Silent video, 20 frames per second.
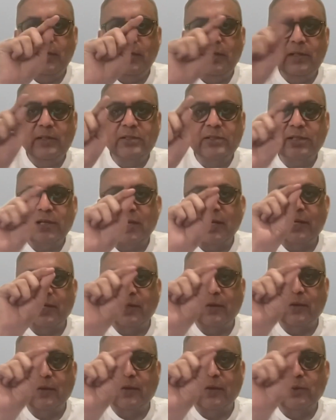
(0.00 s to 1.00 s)
where each
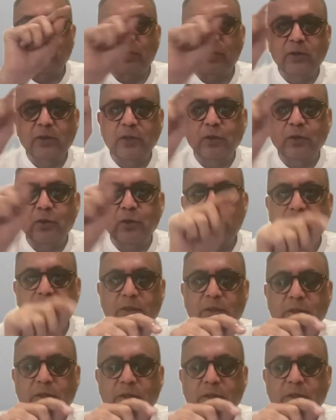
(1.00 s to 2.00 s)
cell, we have 30
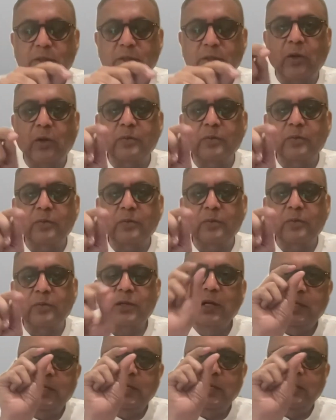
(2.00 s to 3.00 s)
rows and 30 columns,
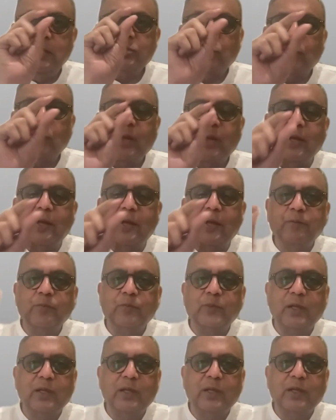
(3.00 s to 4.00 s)
each
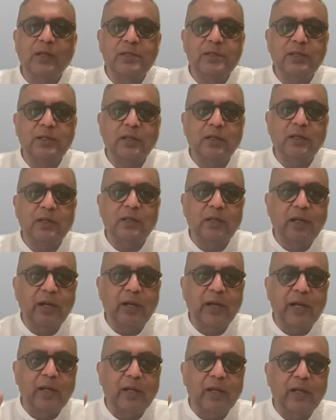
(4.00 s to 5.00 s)
square is
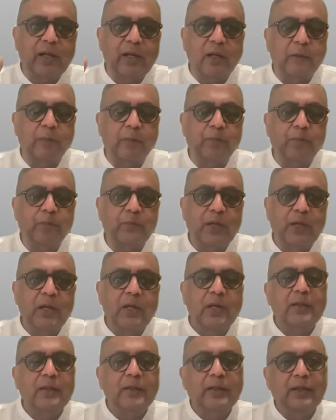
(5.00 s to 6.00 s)
a gray color.
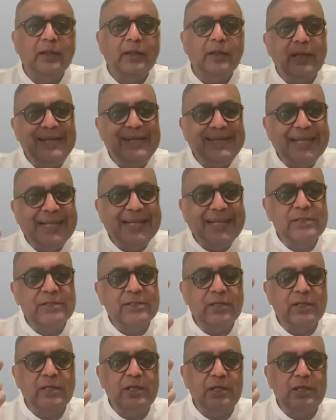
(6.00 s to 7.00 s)
The
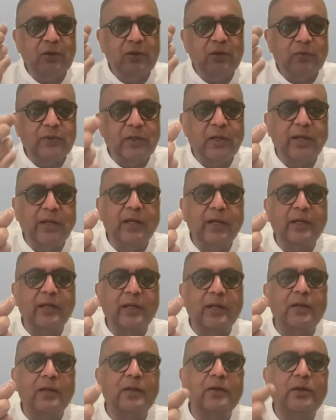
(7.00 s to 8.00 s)
intensity of the
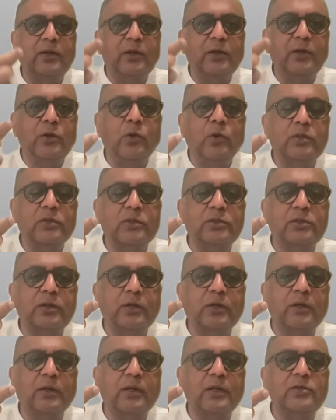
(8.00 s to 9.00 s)
gray color
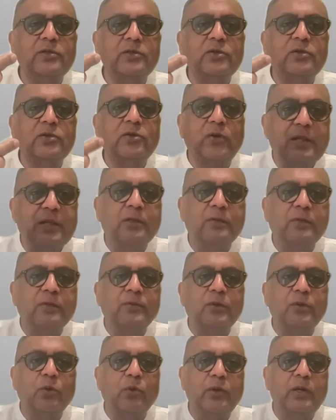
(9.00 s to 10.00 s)
denotes the
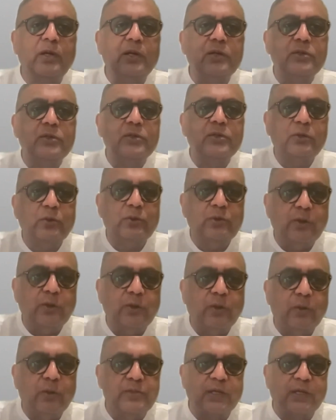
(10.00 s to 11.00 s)
strength of the correlation
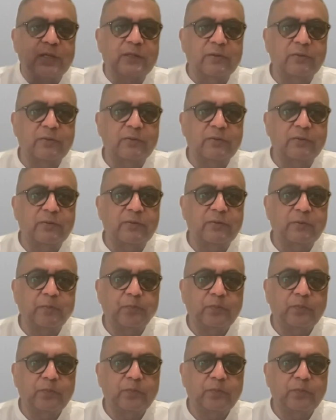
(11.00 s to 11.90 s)
to the objective.